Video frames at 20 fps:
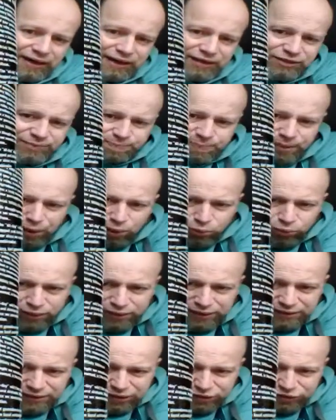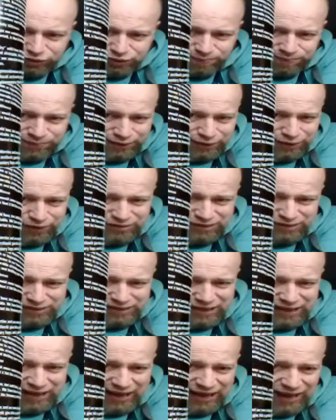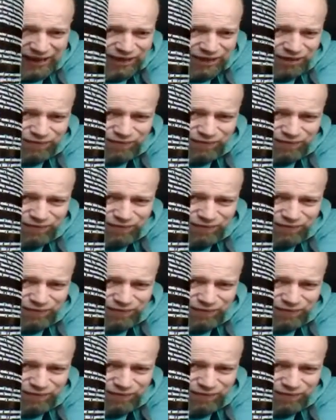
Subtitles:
It's bottle conditioned because there's a heck